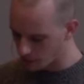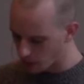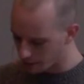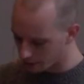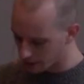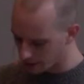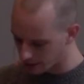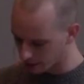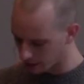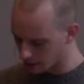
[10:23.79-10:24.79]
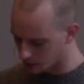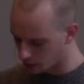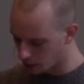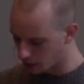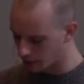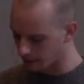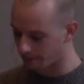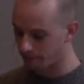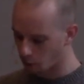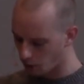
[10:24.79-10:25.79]
way of thinking is looking
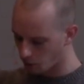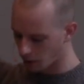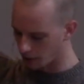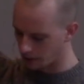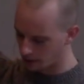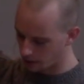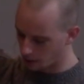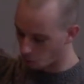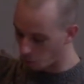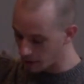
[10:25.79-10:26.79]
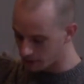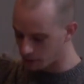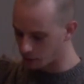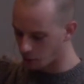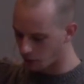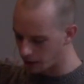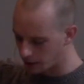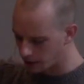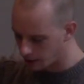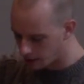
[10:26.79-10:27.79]
forward with
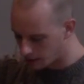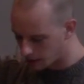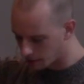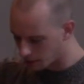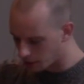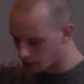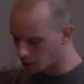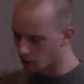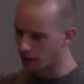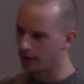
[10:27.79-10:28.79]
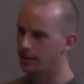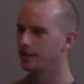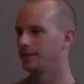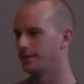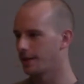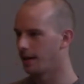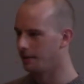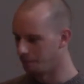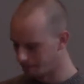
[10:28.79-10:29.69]
joy to the glory to come.